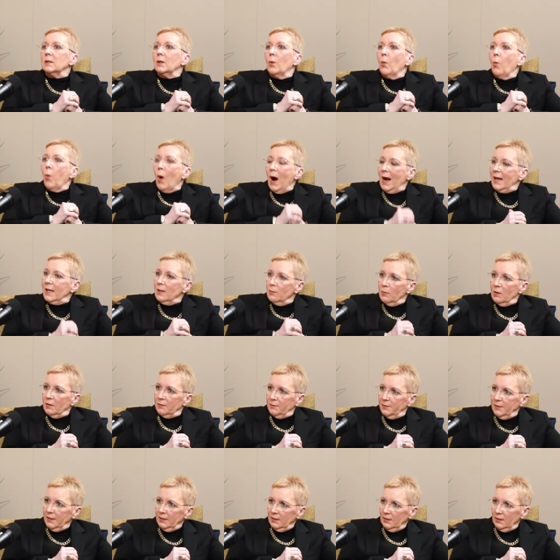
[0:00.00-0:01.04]
why am I
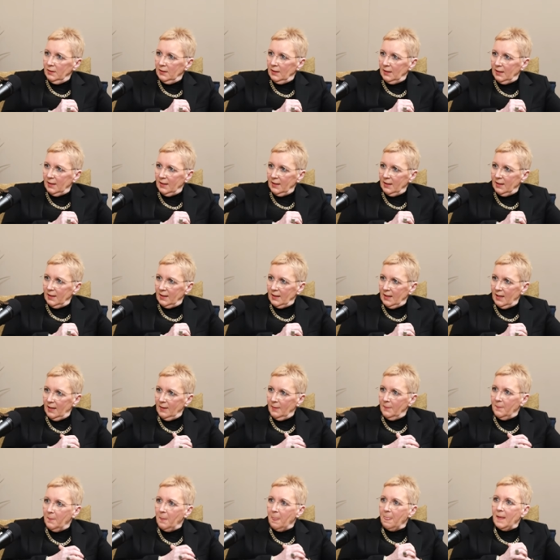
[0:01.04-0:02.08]
feeling like that?
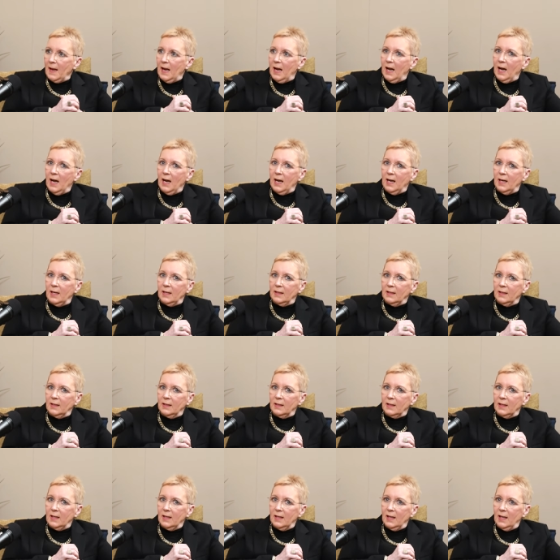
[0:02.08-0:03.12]
And
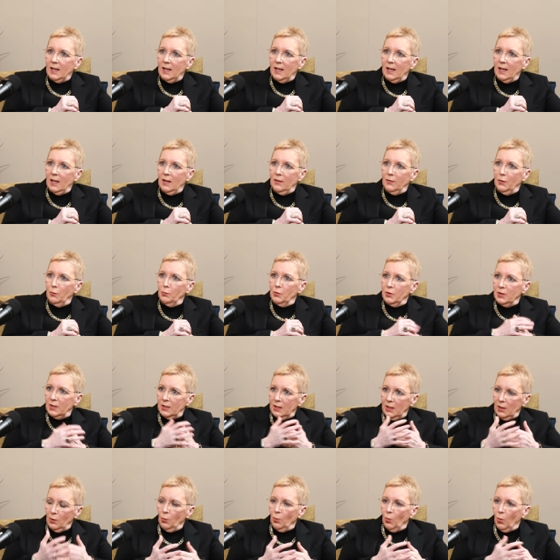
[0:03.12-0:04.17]
they would
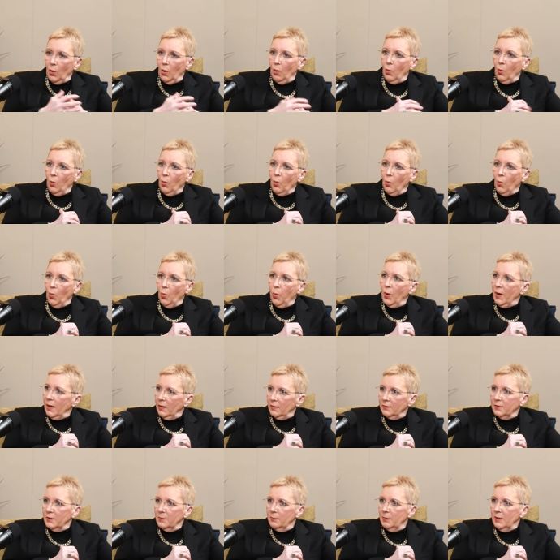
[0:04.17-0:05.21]
say, well, where
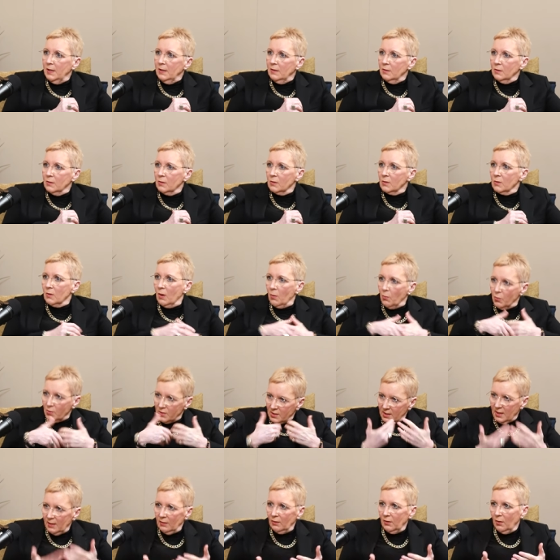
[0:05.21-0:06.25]
have you been? So I would
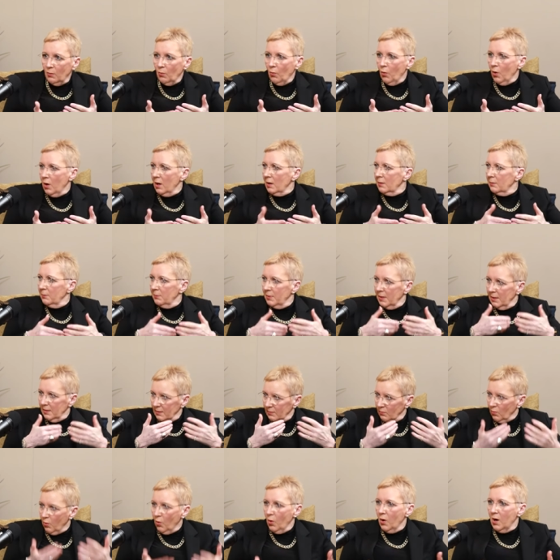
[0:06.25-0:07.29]
tell them what
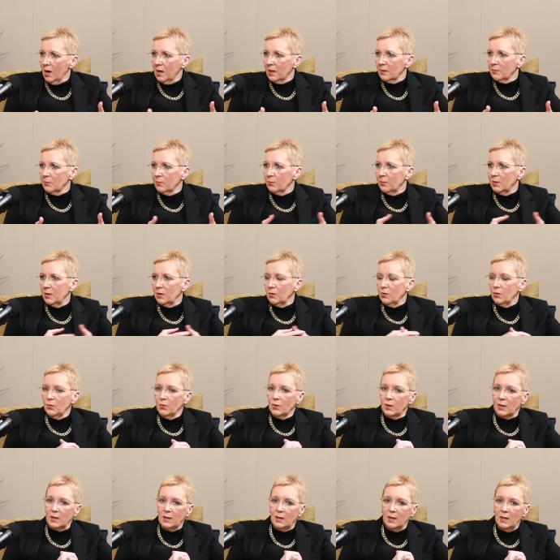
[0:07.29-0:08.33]
I had been
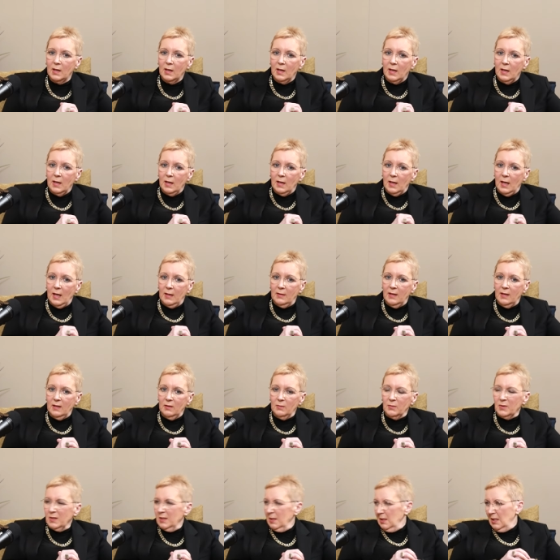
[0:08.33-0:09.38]
doing. And then they
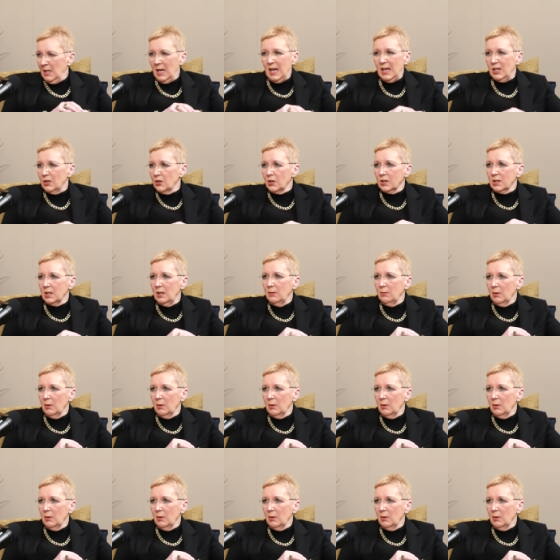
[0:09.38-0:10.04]
would say, yeah, just keep